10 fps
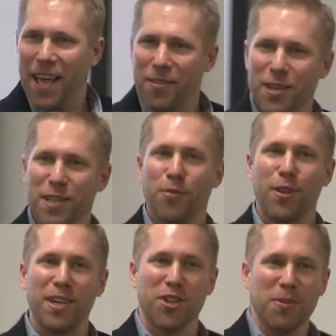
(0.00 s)
Heath
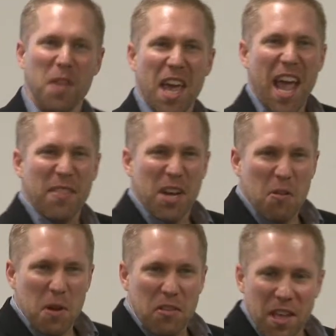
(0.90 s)
Ledger. And there
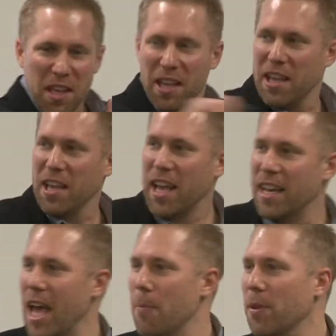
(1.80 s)
was
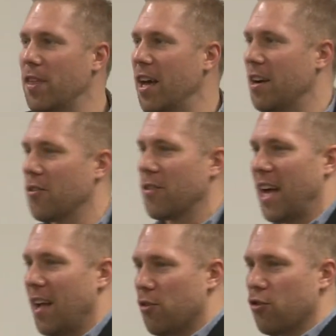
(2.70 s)
an epithet under
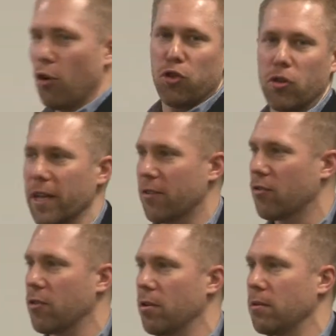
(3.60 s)
that
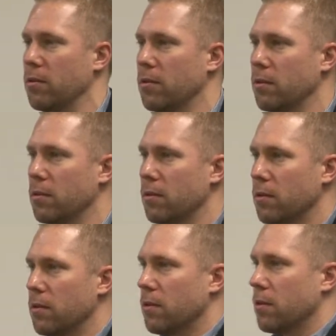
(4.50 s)
socialist.
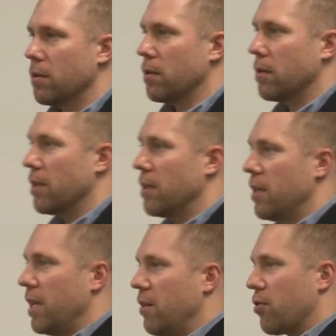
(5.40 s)
Right?
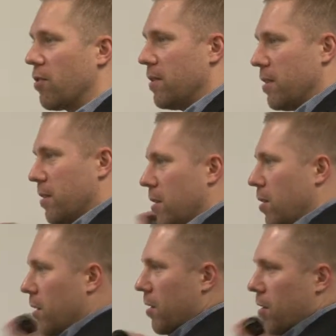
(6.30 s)
He was
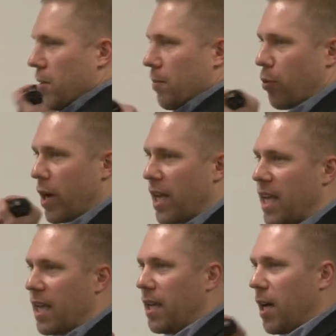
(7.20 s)

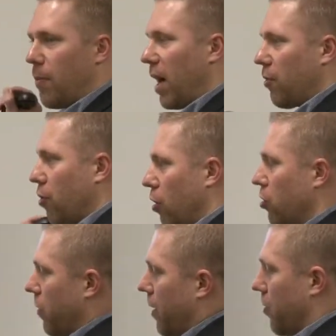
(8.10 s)
bringing about
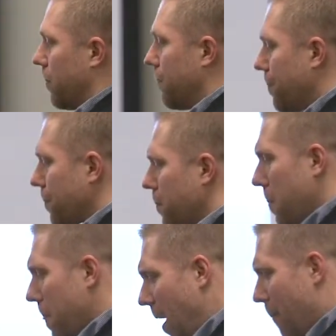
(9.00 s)
socialism.
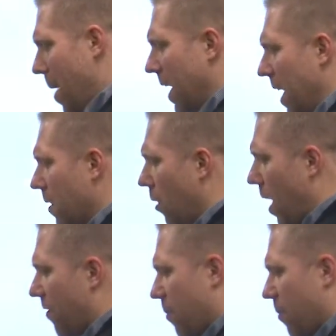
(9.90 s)
Many on the left,